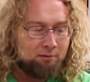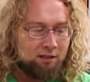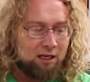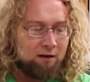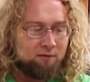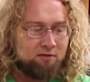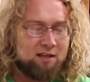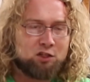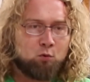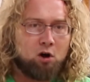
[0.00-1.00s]
believe
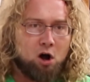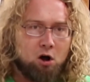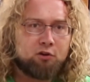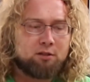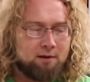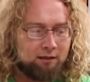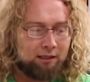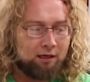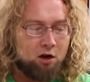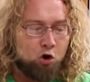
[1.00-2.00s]
this will
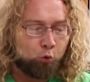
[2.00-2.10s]
ultimately